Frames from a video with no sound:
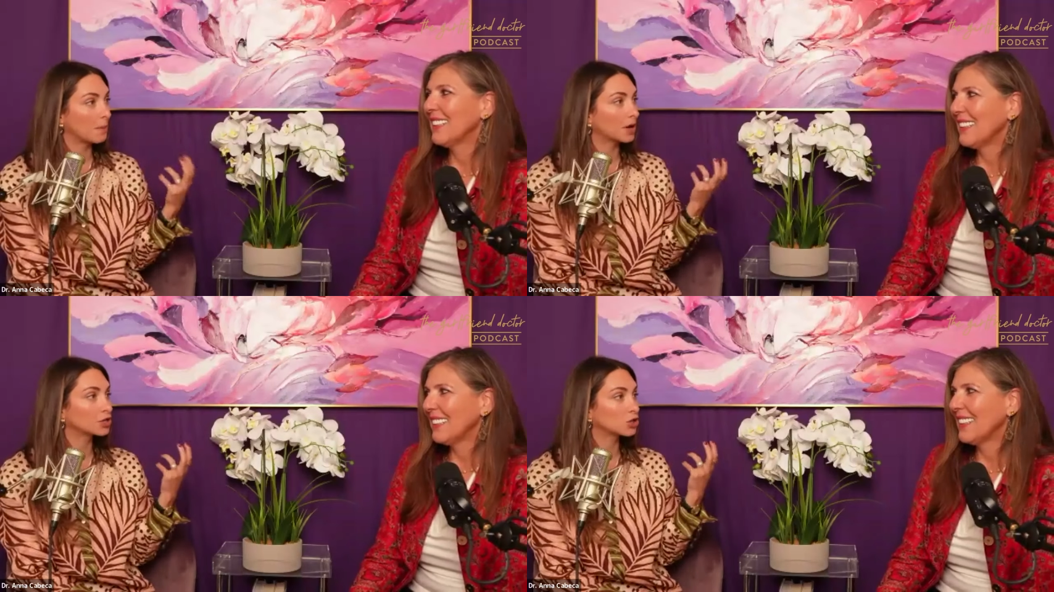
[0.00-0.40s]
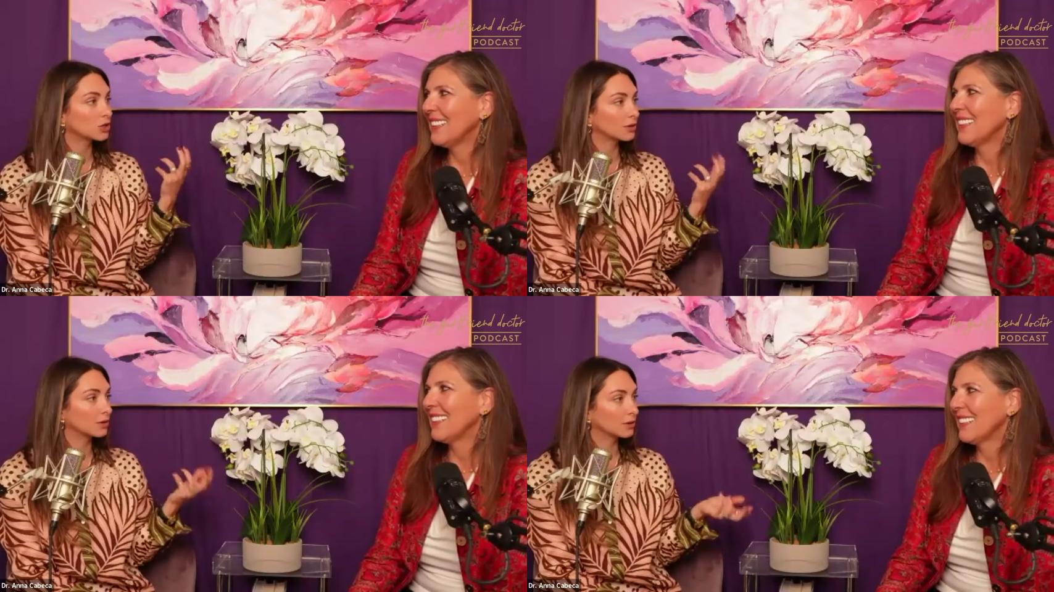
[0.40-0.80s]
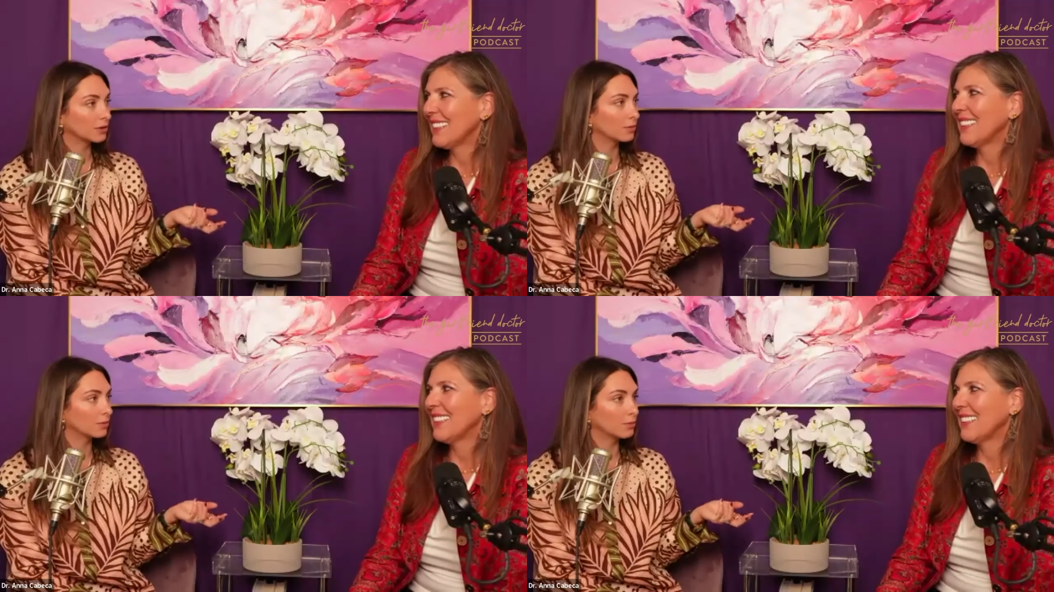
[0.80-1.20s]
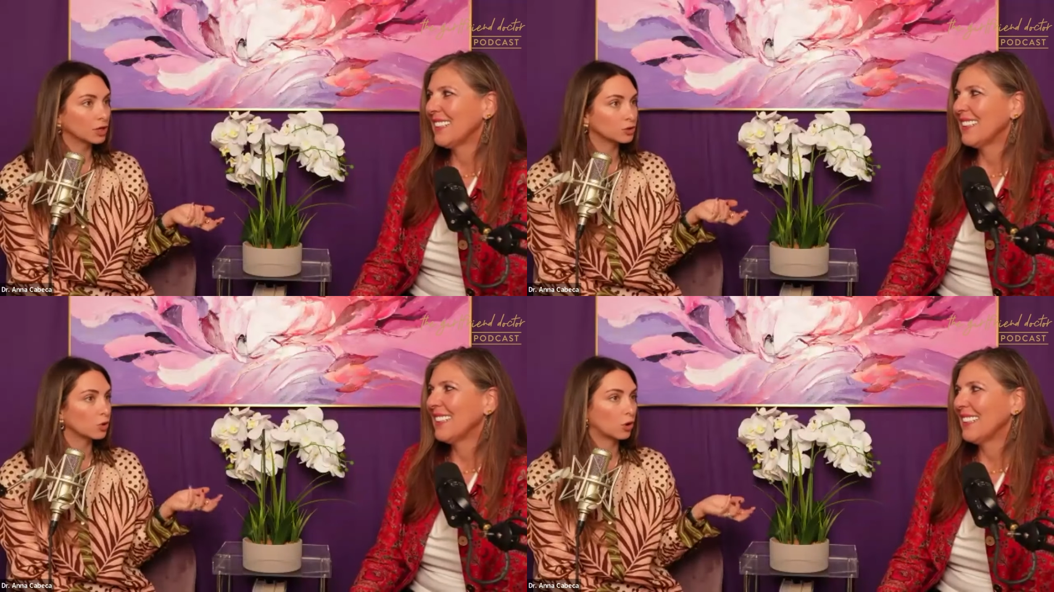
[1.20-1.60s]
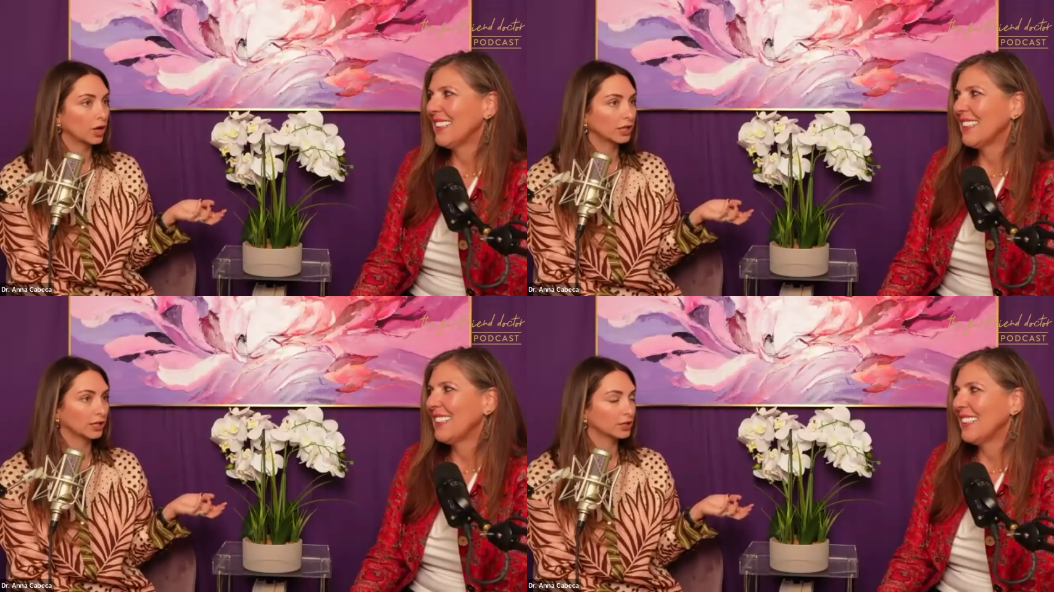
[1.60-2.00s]
Speaker 1: much, much more
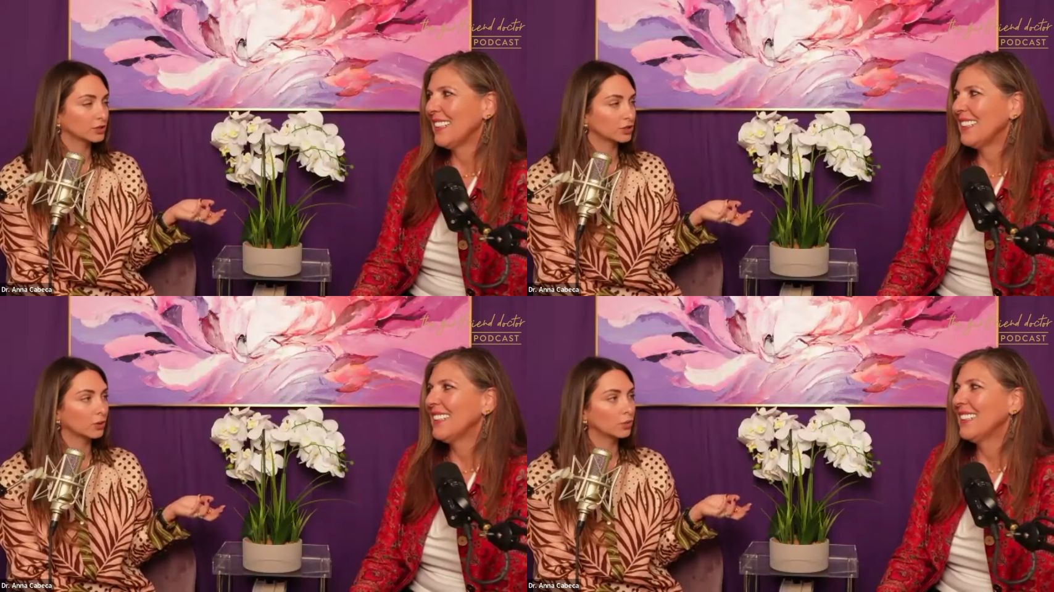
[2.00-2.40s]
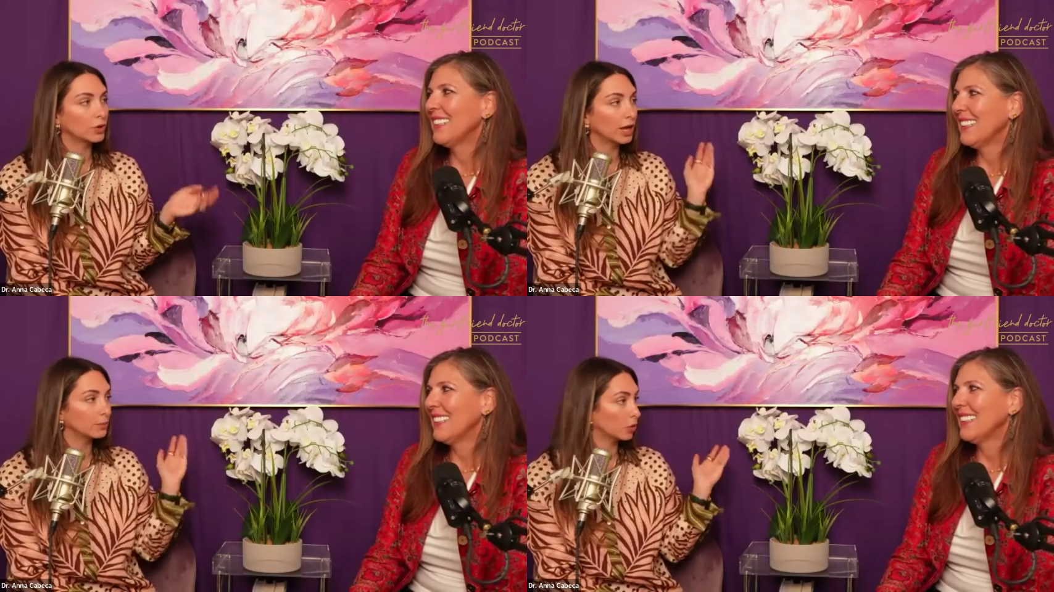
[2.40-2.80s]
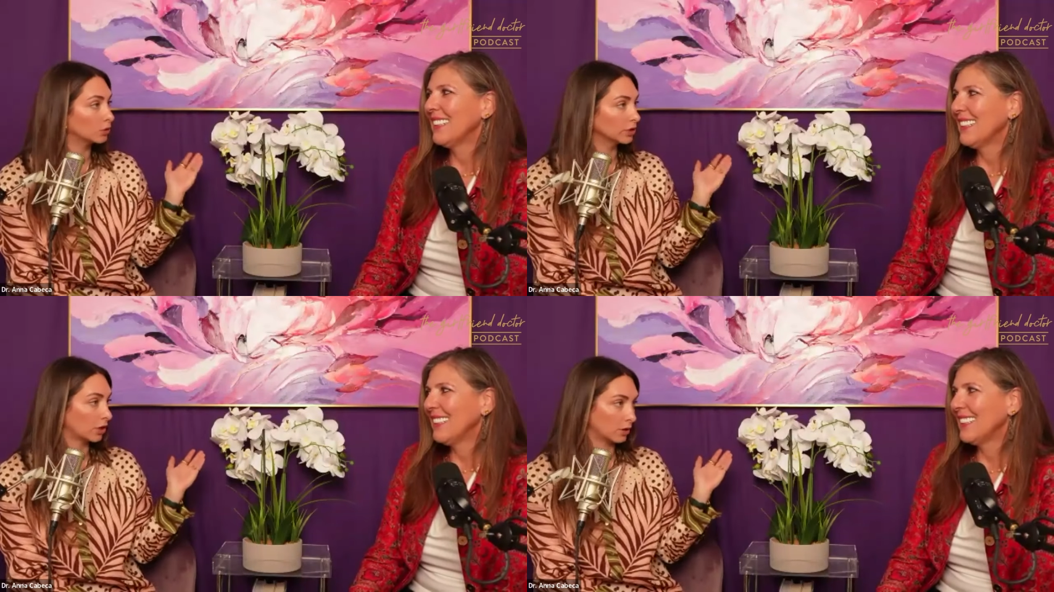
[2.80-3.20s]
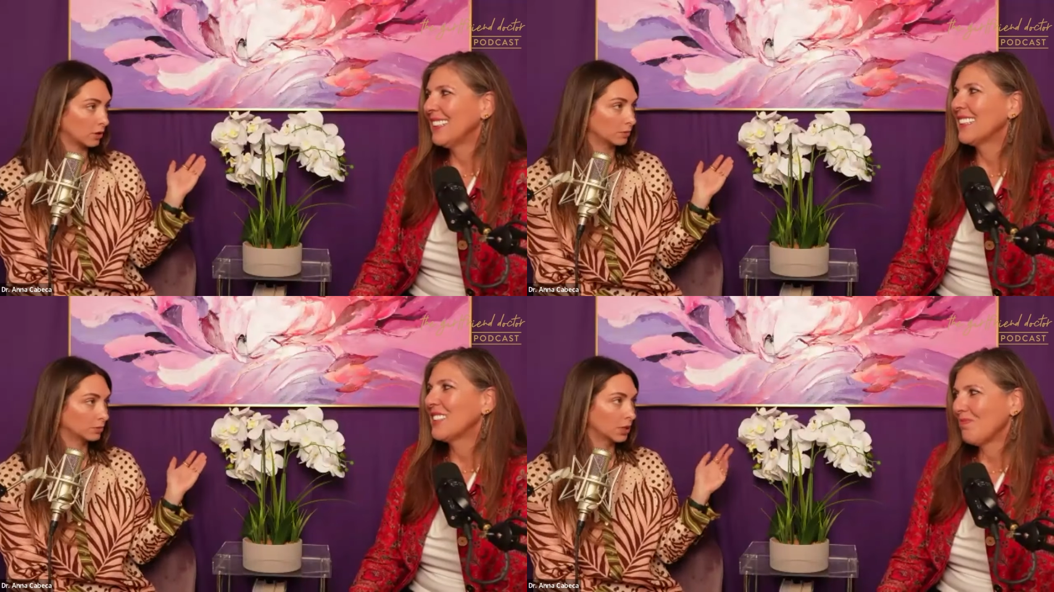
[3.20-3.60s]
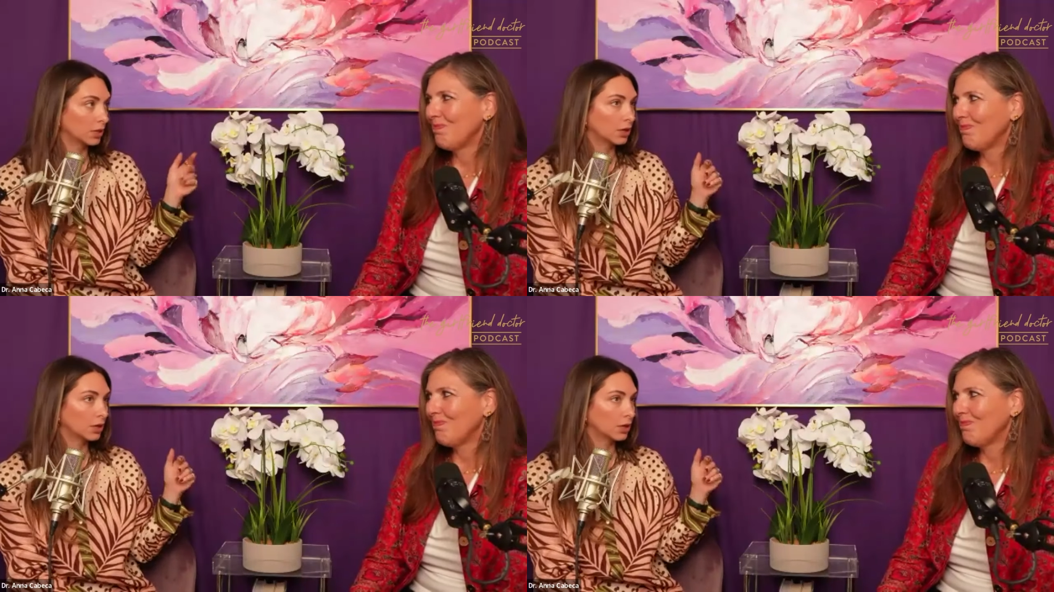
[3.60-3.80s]
quickly. So we had mold in our home.